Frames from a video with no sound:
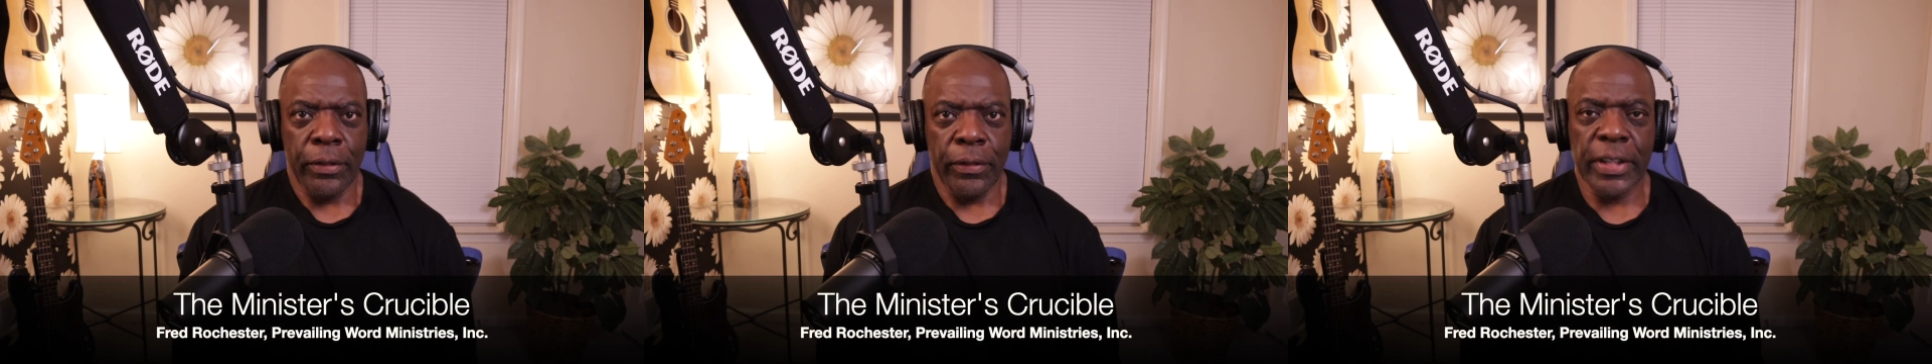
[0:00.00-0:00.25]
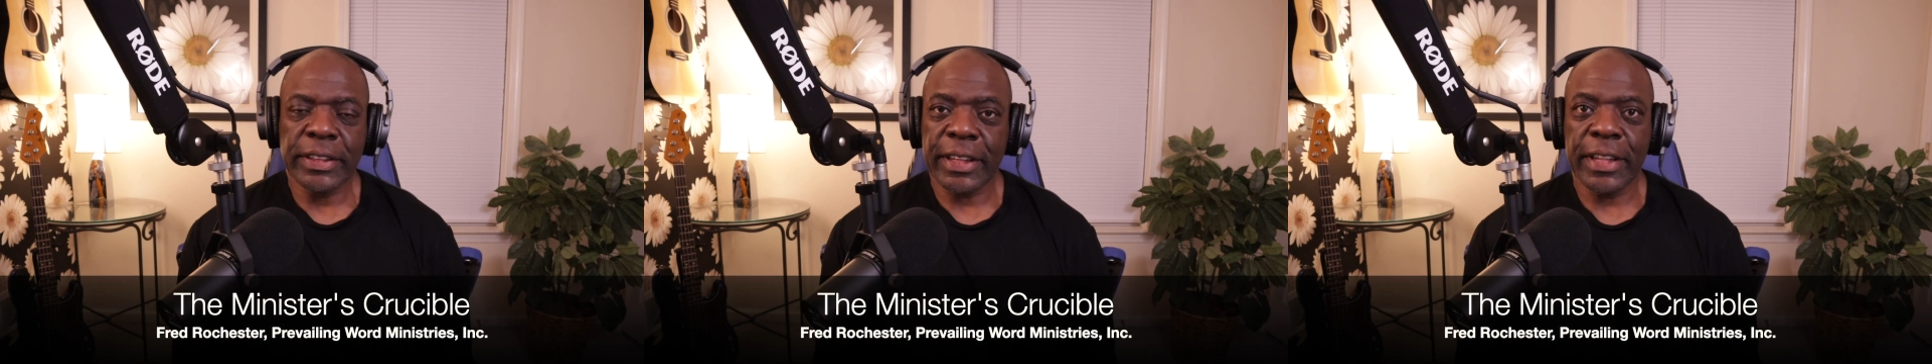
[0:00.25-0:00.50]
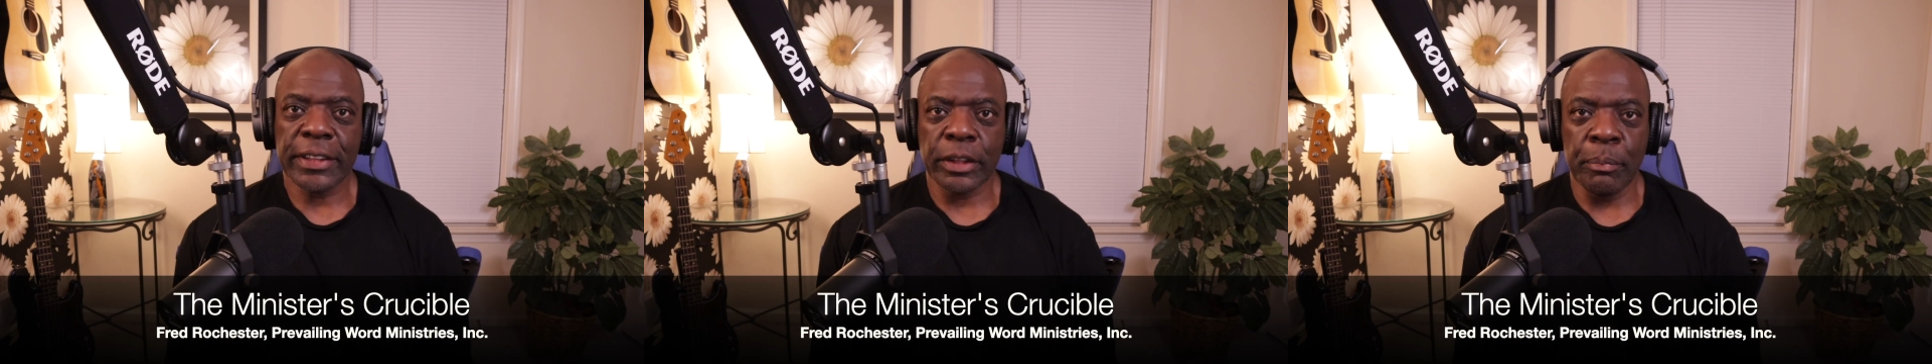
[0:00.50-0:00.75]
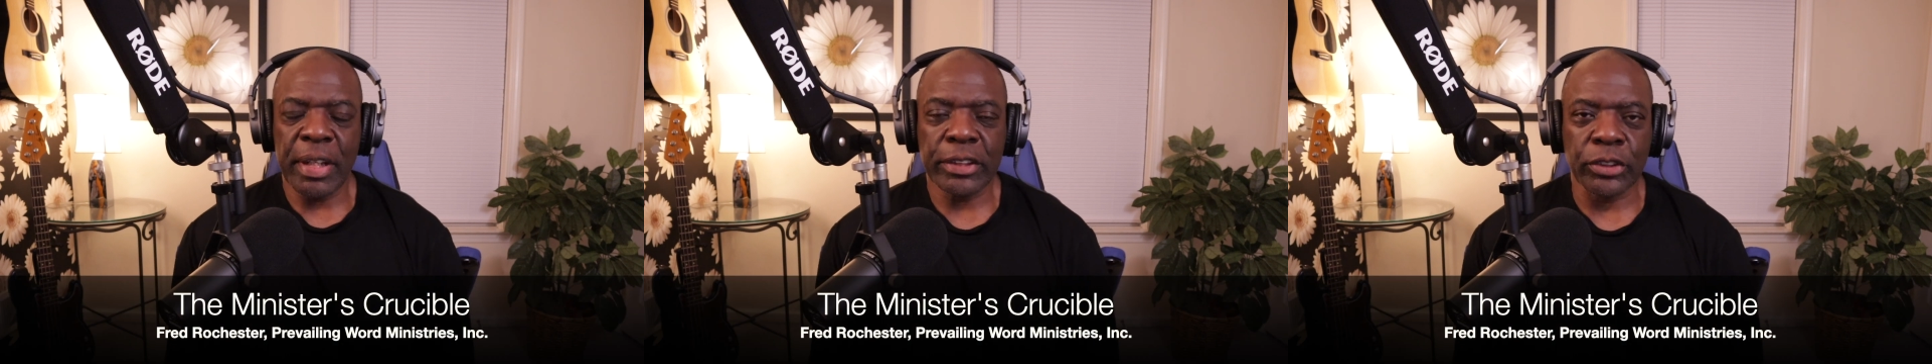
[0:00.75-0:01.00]
This is
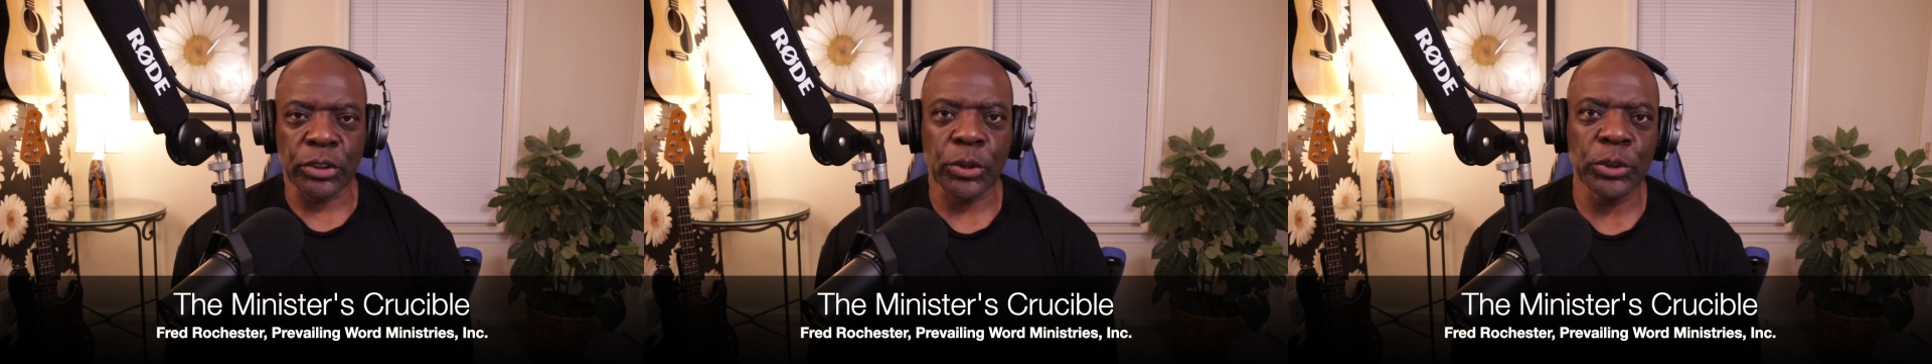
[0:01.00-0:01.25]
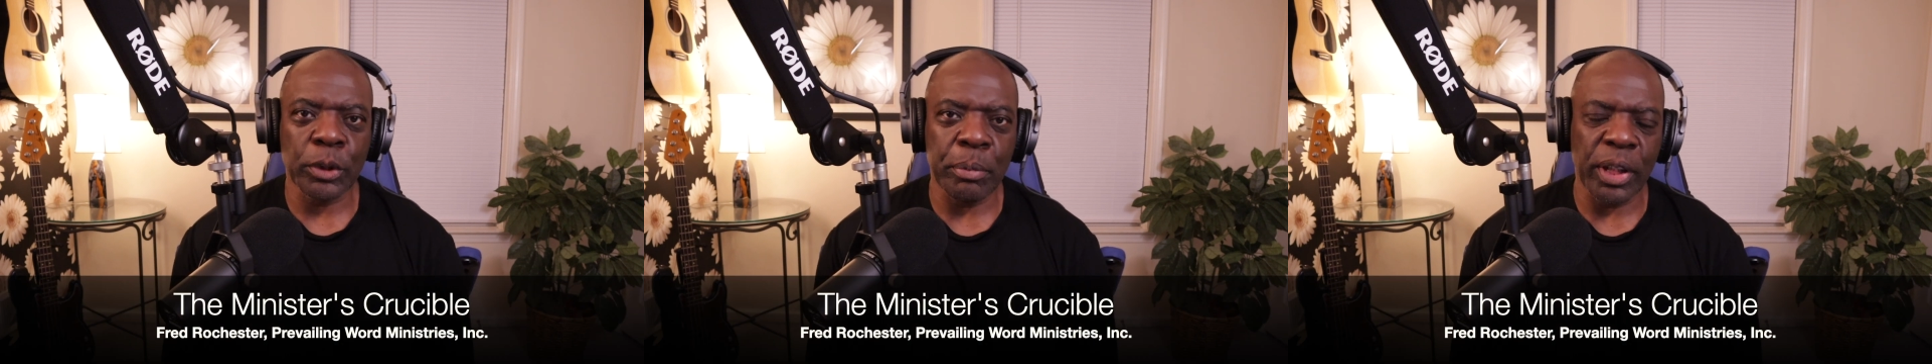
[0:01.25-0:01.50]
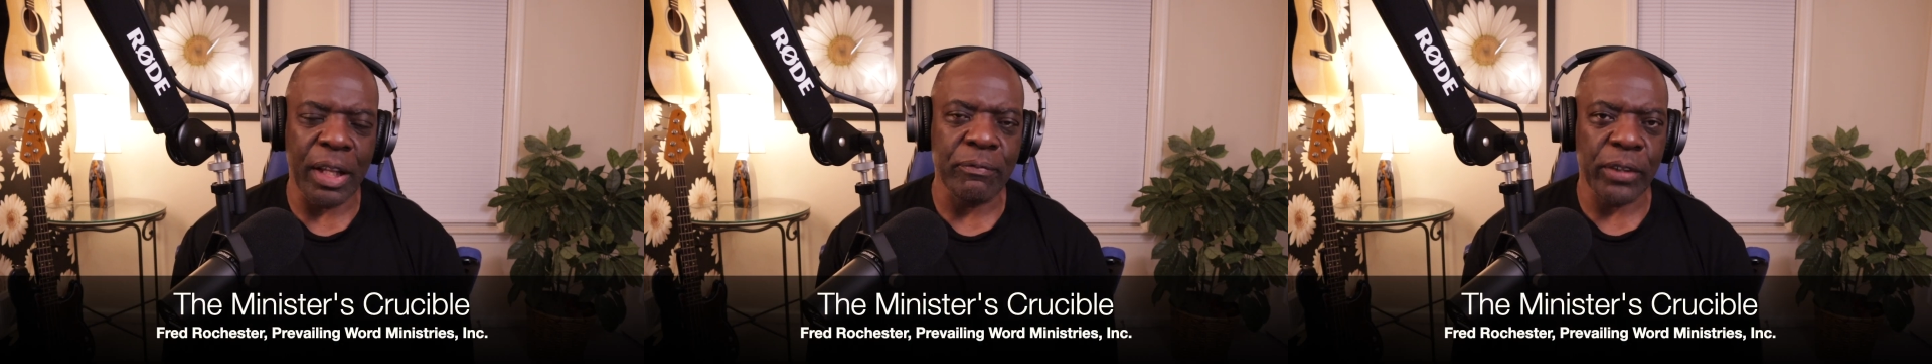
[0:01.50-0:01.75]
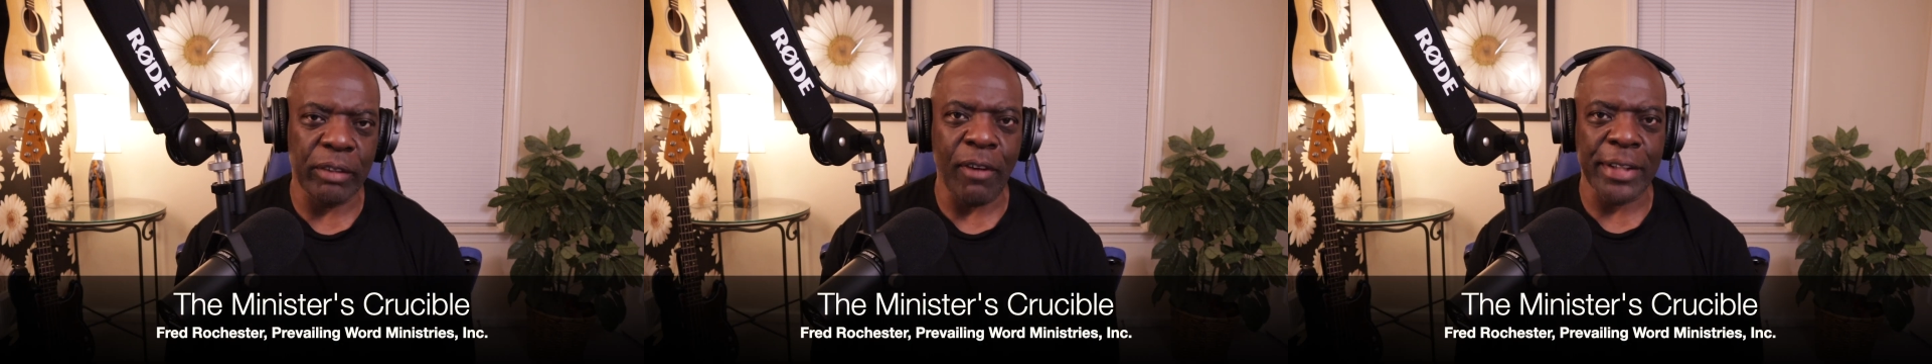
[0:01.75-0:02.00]
The Minister's Crucible.
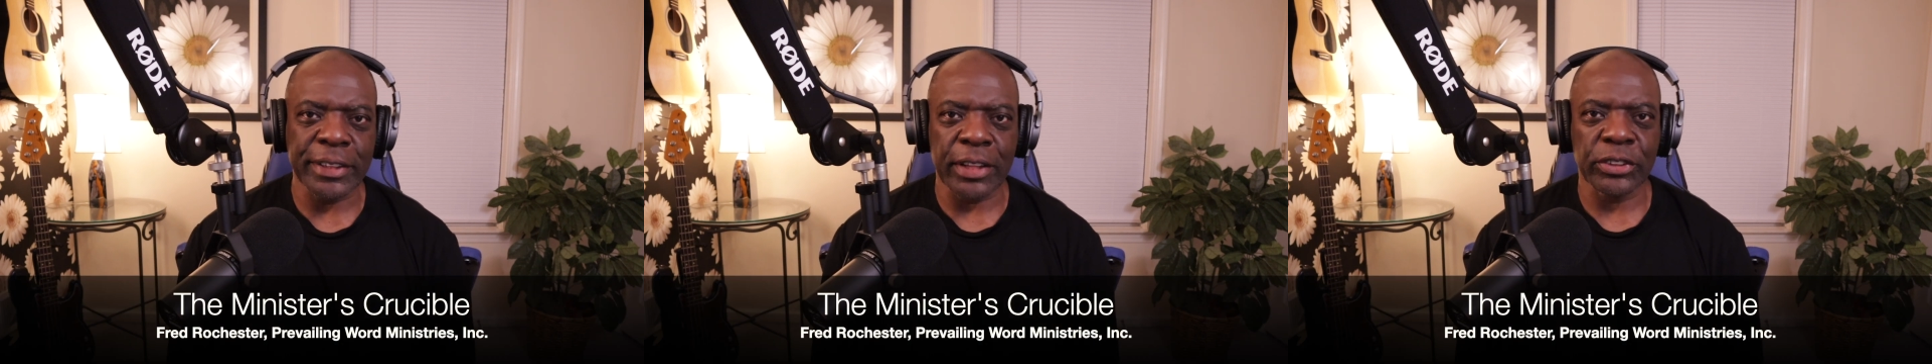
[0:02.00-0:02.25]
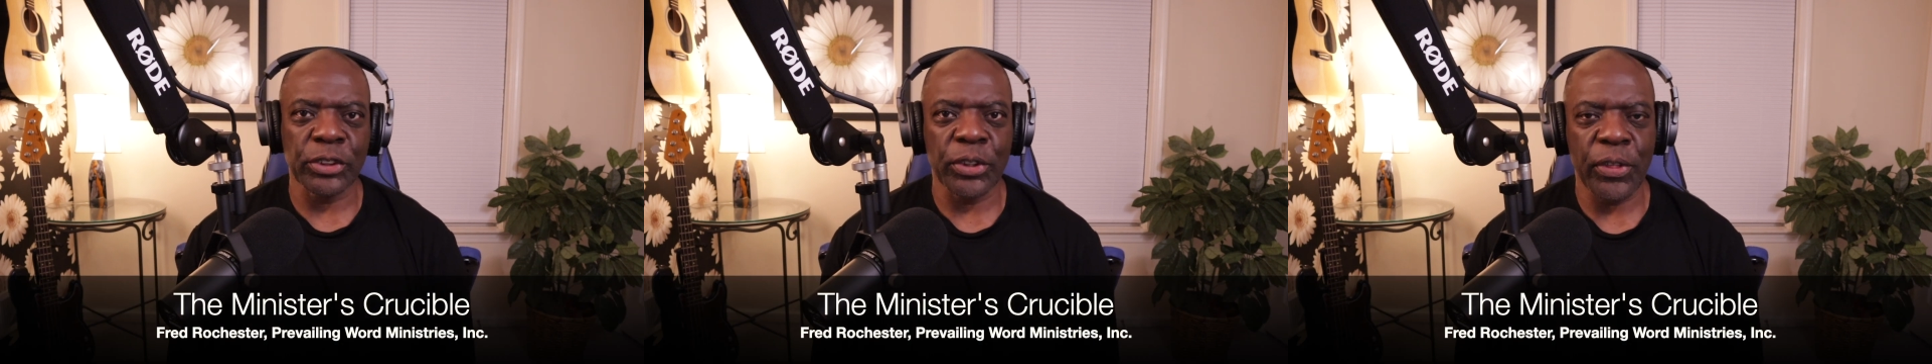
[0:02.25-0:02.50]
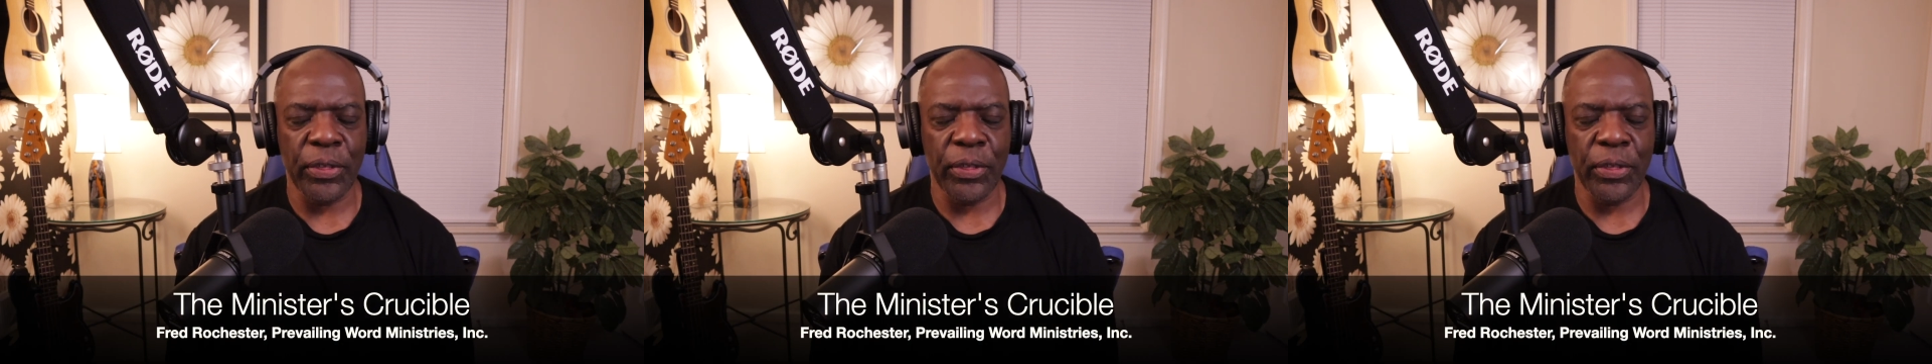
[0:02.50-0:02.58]
I'm Fred Rochester.